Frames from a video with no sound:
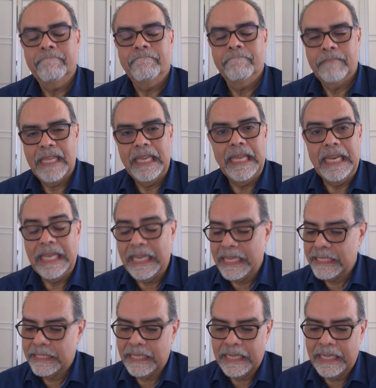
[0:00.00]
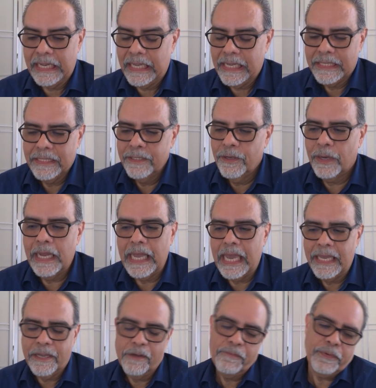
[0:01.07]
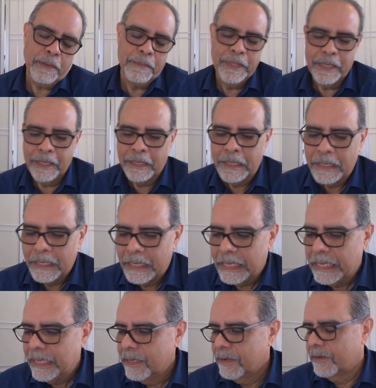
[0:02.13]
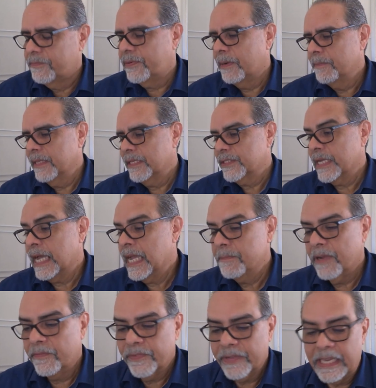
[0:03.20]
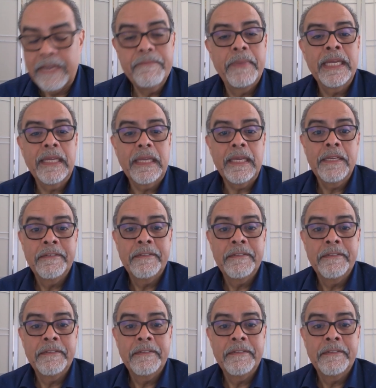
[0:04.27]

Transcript: it is. It is. I come from the time of Keith Benke.